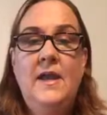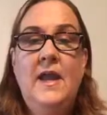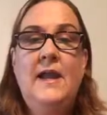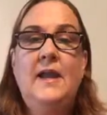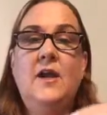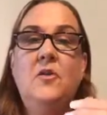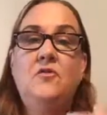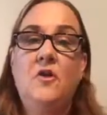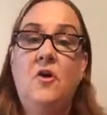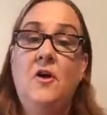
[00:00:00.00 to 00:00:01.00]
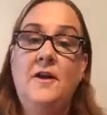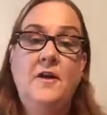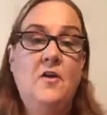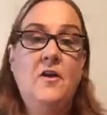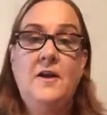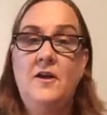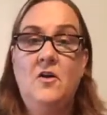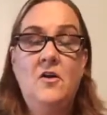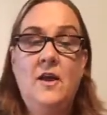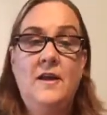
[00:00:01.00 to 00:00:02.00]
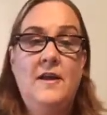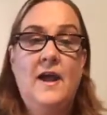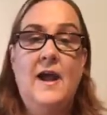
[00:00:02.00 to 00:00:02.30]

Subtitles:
And it goes on and on and on.